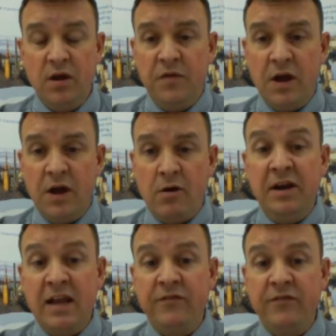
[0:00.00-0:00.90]
There are
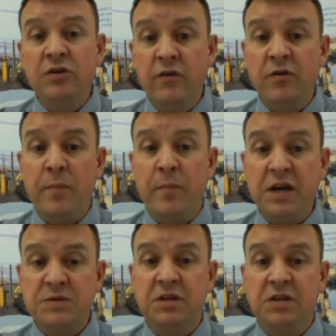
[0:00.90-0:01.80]
11 river
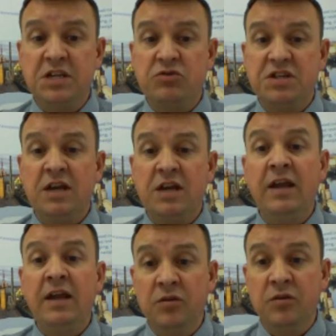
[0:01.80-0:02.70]
basin districts in
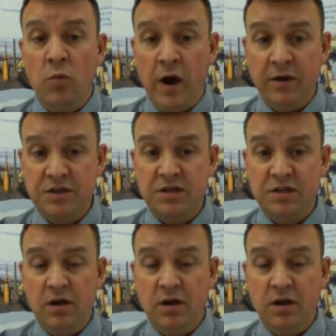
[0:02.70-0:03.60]
England and Wales,